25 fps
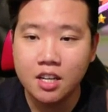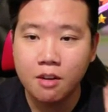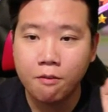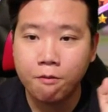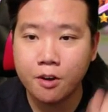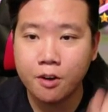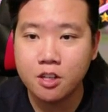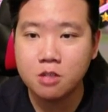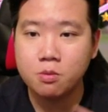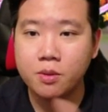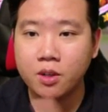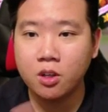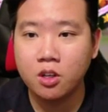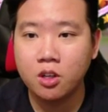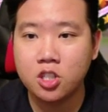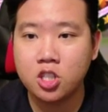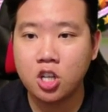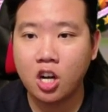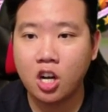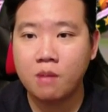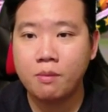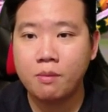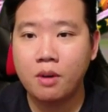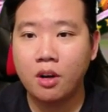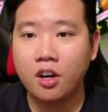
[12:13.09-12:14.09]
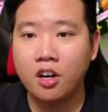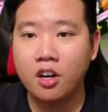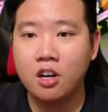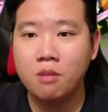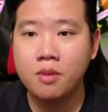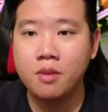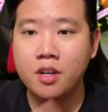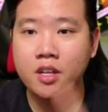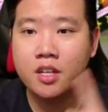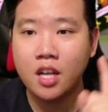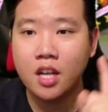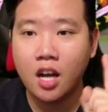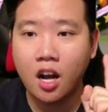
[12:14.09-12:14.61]
First, we're going to talk about
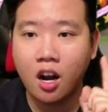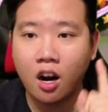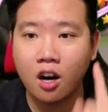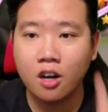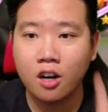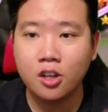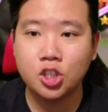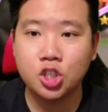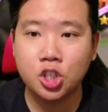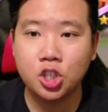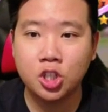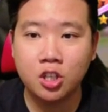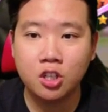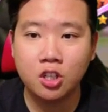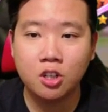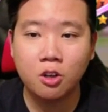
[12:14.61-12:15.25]
Herman Archer